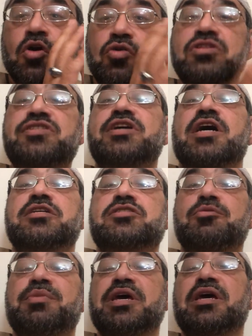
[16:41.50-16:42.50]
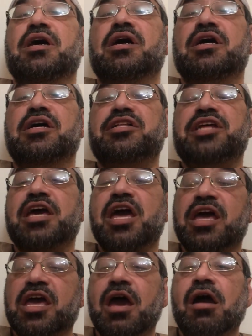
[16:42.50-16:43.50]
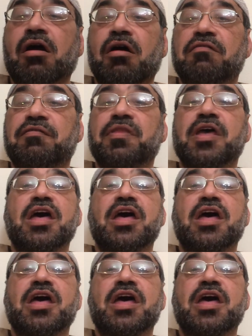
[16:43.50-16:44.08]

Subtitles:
concerns to be taken care of.